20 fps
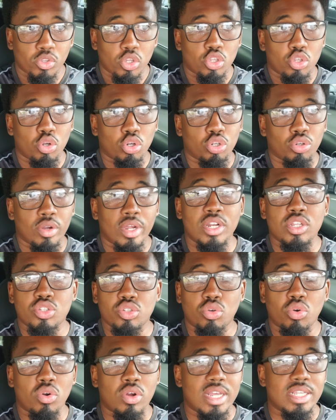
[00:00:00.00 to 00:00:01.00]
your credit
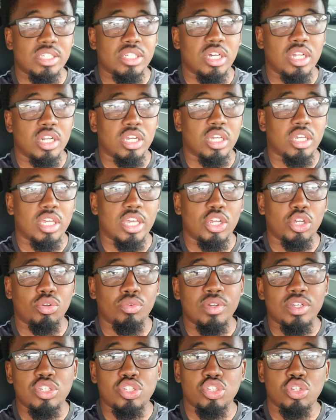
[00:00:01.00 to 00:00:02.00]
score is going to
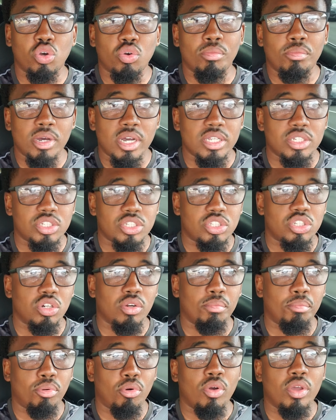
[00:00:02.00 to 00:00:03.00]
increase so much to
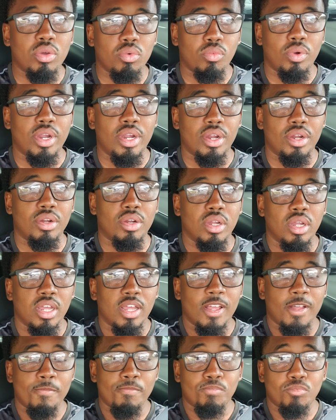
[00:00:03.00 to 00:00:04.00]
the point where
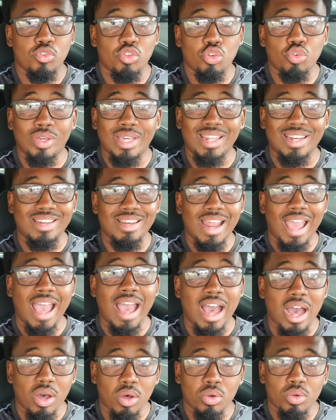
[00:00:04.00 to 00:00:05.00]
you can
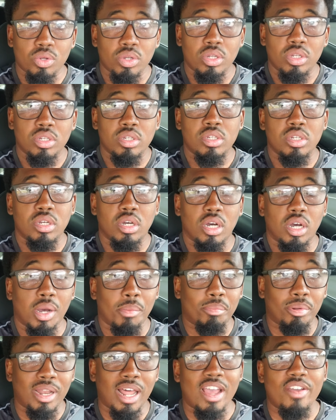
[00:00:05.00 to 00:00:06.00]
now
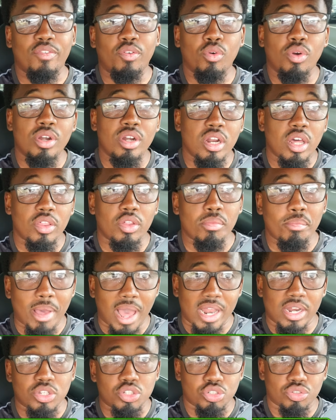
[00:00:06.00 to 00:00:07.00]
apply for another
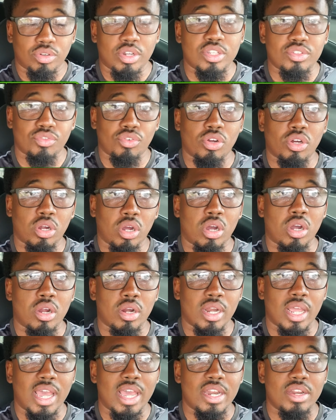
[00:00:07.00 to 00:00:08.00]
balance transfer
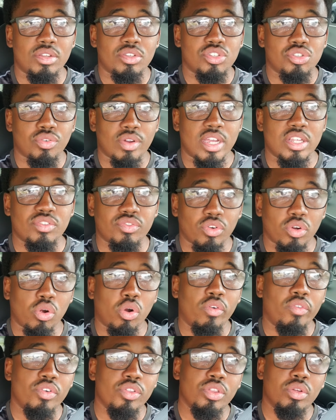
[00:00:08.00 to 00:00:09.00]
card and transfer
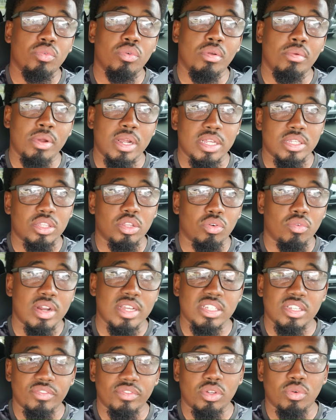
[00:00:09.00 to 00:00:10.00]
over the, re the
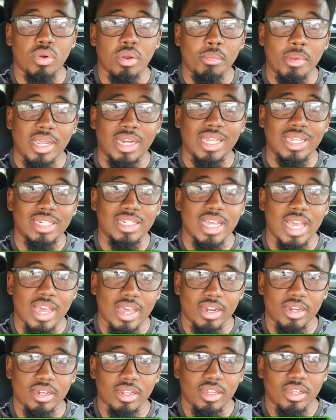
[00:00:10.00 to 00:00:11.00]
rest of the remaining debt.